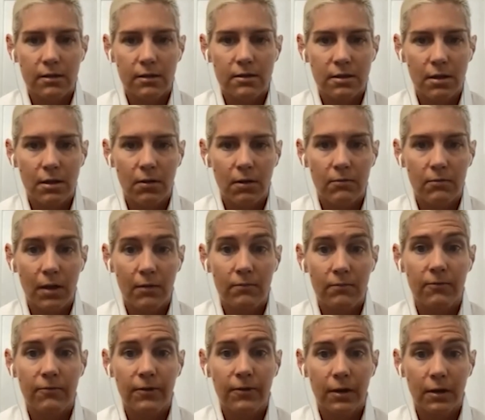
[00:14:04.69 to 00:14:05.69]
And so
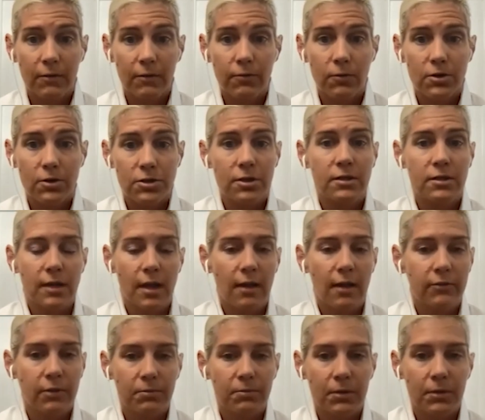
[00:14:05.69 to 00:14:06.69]
I'm very fortunate to
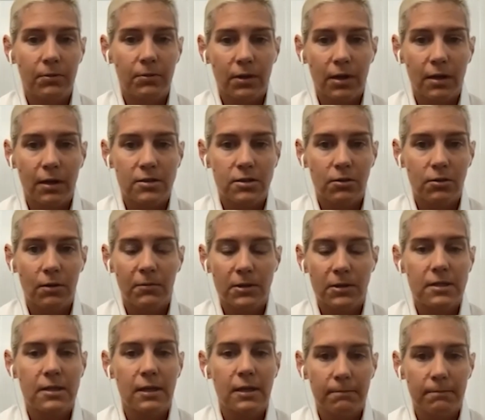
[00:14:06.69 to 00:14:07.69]
have the people that I do on
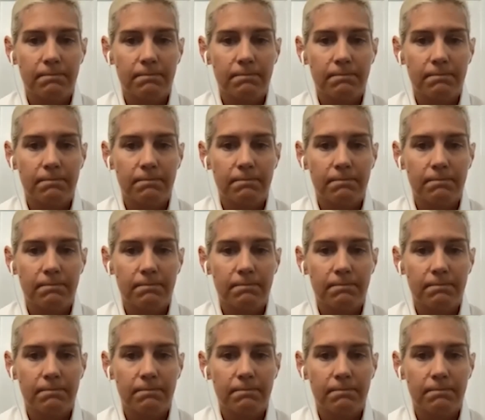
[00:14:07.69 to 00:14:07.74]
my team.